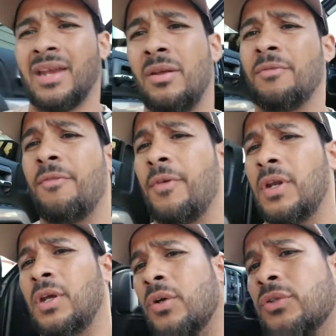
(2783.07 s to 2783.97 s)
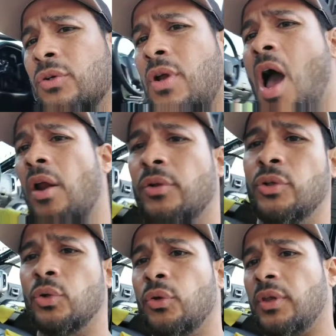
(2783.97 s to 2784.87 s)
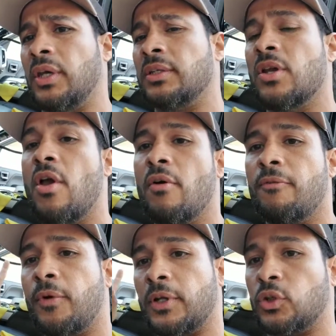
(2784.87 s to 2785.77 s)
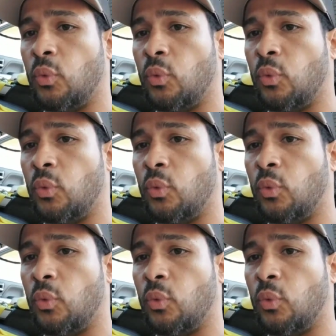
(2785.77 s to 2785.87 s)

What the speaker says: any videos on how to do these for a